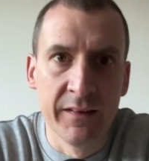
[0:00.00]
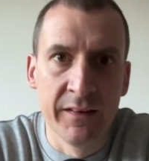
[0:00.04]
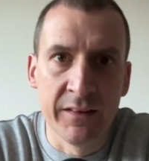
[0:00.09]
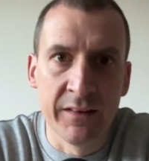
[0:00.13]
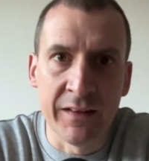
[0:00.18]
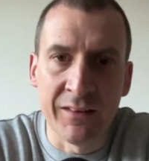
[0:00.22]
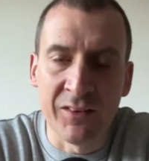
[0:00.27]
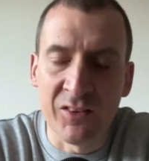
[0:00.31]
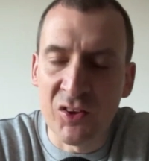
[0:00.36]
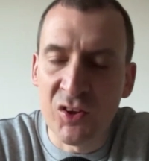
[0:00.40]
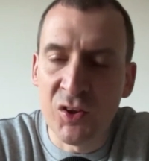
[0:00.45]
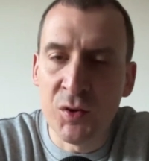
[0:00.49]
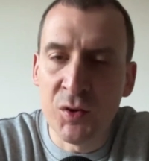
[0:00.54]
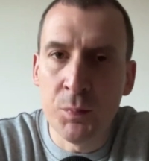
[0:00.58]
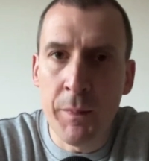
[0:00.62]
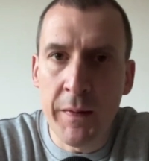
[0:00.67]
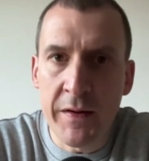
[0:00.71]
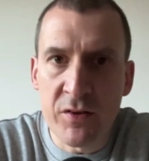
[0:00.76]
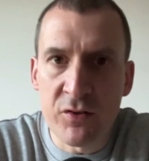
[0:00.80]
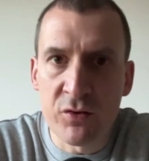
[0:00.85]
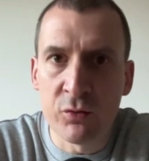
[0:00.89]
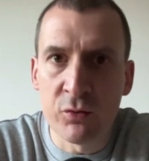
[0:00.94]
He's a
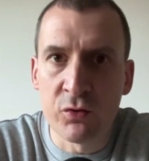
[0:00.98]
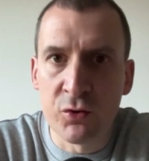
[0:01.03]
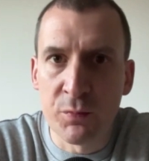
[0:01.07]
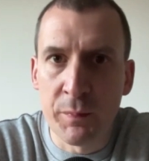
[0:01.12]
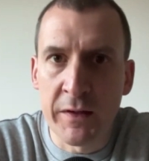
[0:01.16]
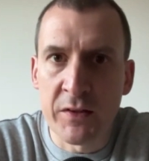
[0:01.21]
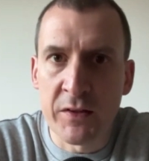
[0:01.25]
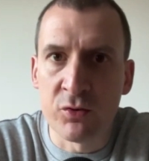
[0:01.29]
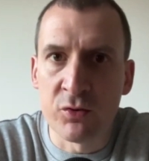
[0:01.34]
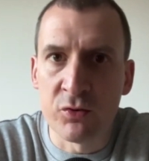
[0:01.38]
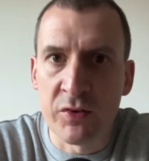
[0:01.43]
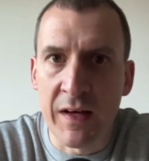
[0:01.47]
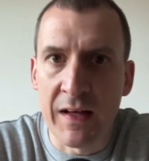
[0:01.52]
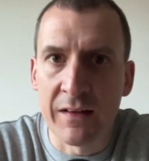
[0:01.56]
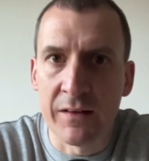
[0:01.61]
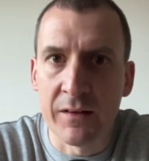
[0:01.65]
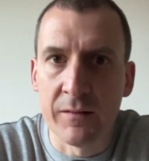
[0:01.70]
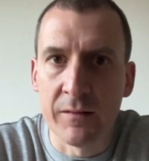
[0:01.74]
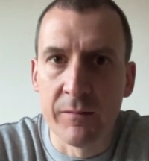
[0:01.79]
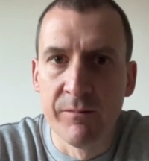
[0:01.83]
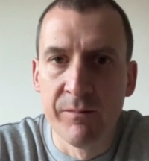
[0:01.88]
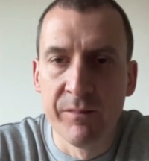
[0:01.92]
special, special
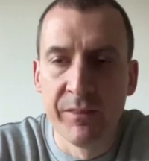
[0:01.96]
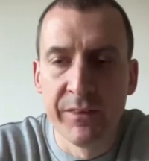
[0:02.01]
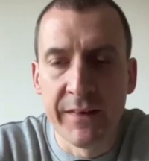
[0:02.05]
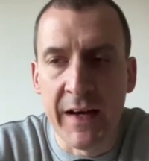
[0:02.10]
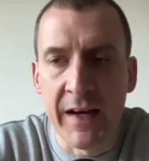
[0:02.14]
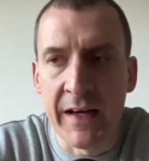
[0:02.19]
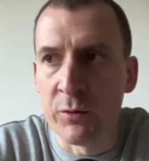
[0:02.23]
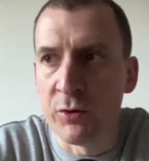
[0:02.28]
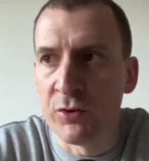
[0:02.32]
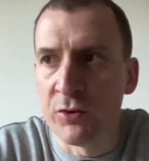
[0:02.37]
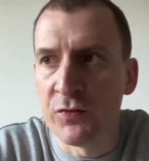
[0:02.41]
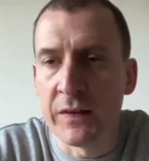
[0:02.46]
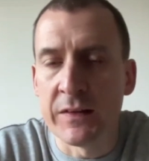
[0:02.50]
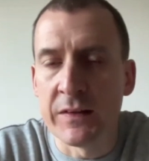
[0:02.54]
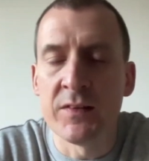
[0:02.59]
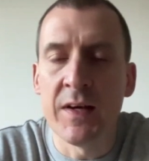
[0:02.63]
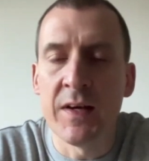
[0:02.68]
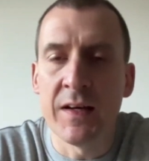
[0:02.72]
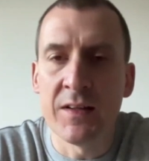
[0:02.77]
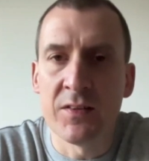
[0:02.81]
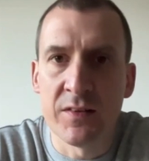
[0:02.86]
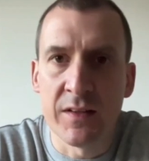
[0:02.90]
talent, and he was
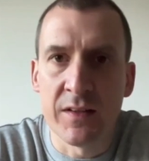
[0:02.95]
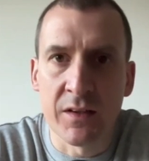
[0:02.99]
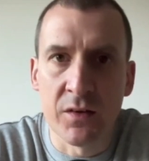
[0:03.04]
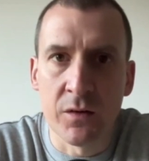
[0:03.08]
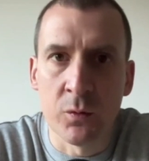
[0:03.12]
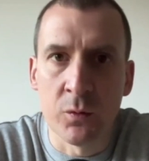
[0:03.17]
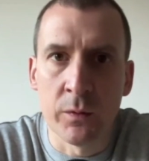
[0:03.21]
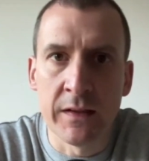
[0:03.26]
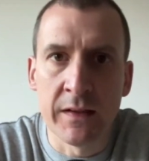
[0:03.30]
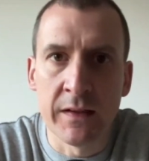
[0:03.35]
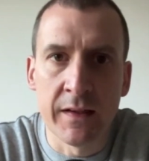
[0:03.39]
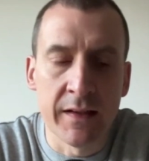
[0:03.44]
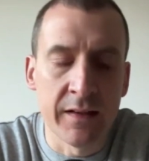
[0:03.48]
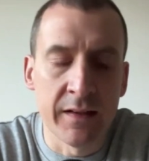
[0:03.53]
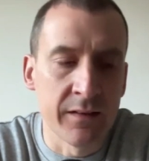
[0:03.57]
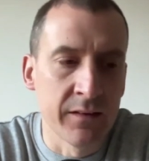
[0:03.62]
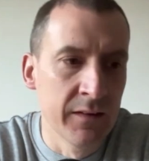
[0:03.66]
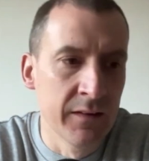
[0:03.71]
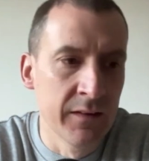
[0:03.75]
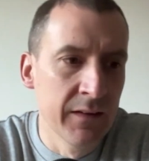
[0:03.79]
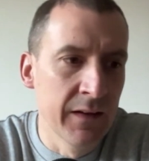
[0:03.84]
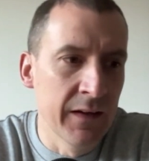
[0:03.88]
fantastic at the
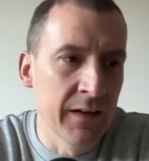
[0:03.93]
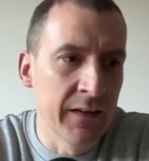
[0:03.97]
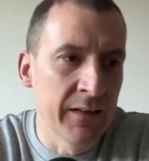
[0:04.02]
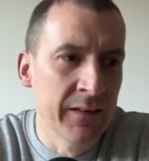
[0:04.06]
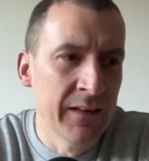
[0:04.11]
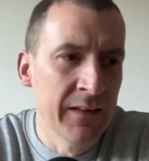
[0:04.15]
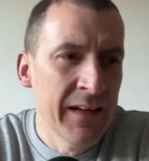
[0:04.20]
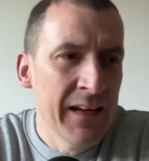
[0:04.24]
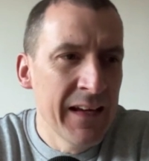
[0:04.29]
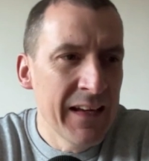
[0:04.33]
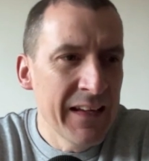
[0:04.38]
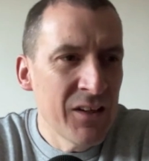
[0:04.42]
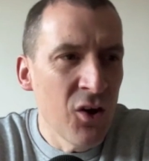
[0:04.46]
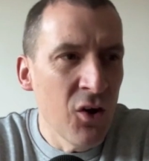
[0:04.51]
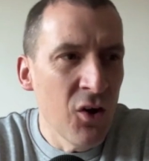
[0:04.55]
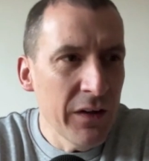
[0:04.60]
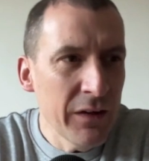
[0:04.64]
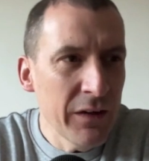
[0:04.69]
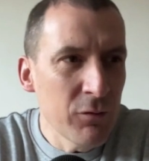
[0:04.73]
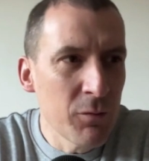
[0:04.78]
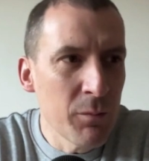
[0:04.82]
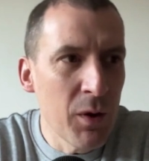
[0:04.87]
weekend. And he
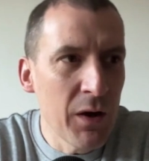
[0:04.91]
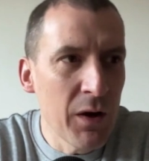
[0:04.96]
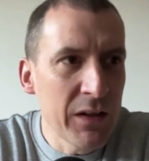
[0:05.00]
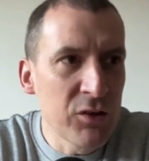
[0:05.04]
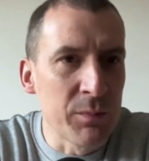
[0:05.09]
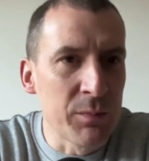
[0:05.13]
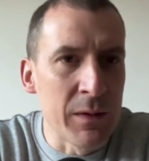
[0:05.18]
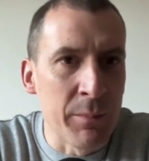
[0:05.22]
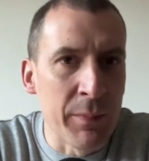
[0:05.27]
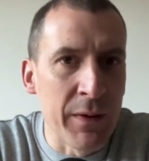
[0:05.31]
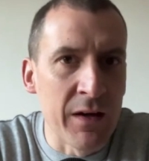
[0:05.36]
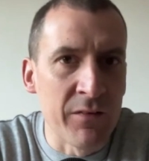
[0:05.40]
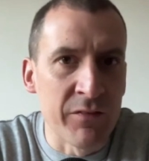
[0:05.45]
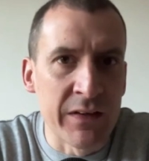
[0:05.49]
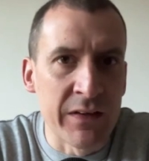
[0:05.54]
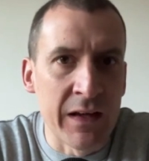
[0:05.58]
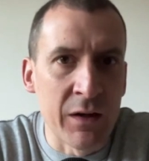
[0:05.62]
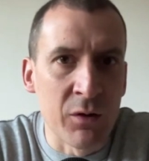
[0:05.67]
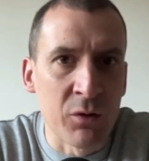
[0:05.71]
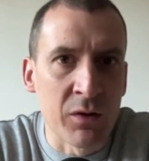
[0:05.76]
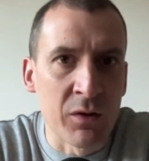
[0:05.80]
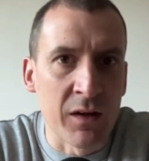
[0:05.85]
kind of reminds me a bit of
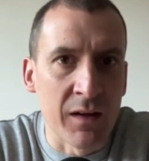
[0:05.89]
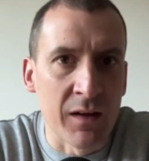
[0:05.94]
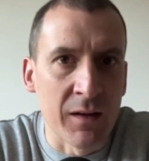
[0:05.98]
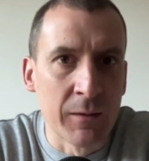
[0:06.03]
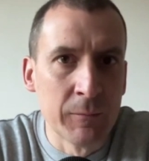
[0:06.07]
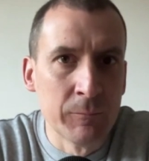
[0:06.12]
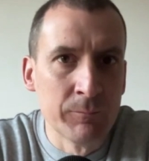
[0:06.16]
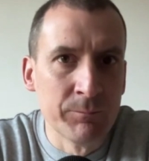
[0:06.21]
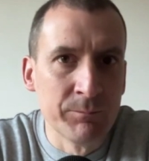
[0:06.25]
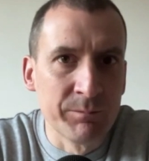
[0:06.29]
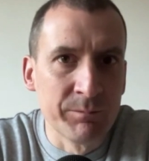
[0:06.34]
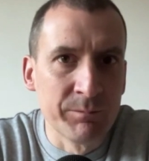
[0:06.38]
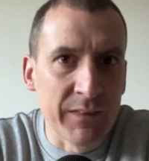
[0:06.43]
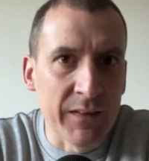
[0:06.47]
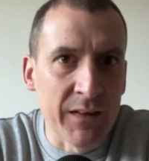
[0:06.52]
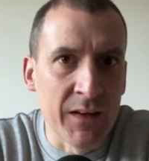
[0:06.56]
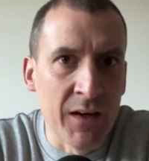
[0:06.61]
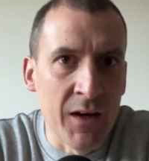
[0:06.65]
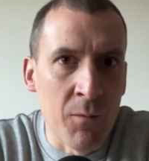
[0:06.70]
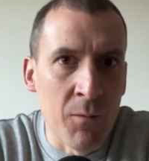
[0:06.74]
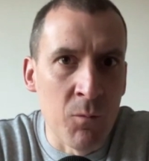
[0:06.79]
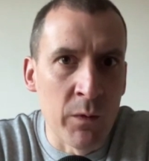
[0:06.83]
Anelka
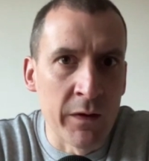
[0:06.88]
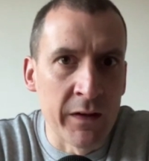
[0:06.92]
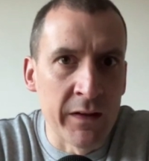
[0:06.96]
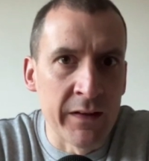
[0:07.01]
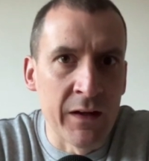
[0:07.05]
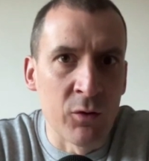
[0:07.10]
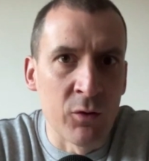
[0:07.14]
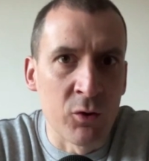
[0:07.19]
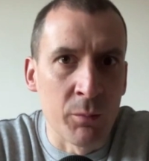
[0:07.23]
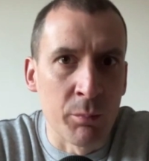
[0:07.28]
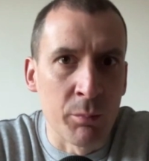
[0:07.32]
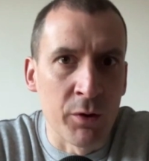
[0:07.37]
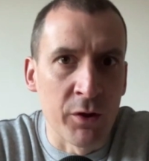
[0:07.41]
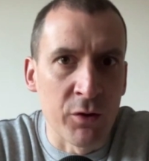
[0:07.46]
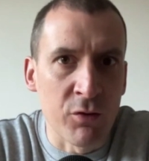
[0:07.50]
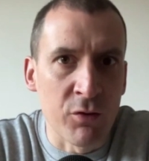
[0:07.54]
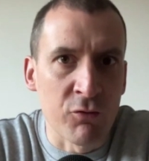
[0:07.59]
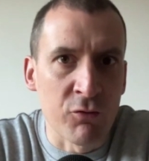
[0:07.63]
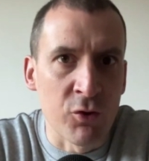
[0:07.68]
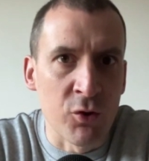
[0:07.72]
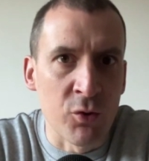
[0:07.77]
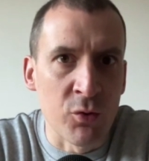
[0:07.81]
when Anelka broke
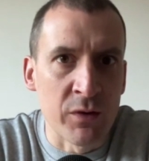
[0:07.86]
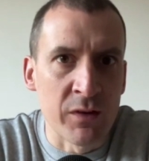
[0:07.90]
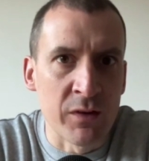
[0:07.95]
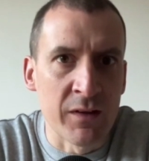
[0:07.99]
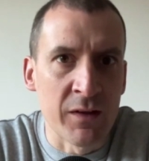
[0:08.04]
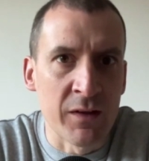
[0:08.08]
through.